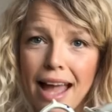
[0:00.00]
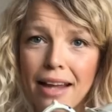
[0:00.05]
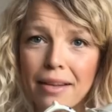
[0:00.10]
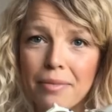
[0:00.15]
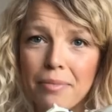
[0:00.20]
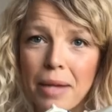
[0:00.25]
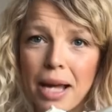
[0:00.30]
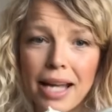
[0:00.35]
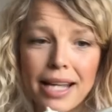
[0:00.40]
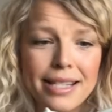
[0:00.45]

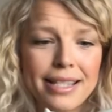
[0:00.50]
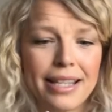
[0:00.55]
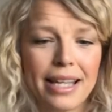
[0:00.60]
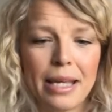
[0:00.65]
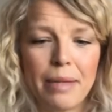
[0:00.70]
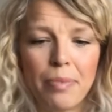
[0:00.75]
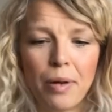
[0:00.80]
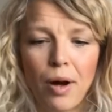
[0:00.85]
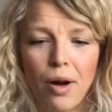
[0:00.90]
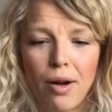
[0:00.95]
and my
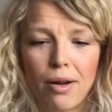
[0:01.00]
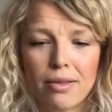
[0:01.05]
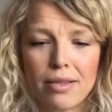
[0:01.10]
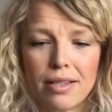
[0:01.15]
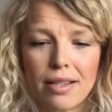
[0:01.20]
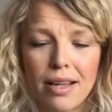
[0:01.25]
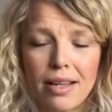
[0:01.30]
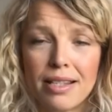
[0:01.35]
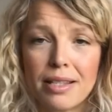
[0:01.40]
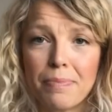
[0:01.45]

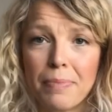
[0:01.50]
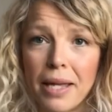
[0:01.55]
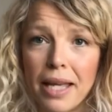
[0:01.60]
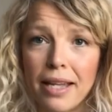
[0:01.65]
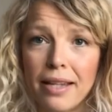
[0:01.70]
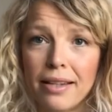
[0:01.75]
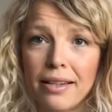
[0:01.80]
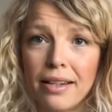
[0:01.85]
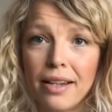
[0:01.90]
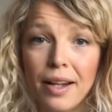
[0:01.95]
teapot has
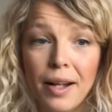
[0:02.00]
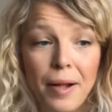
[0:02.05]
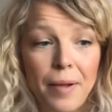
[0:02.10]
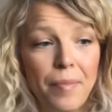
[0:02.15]
been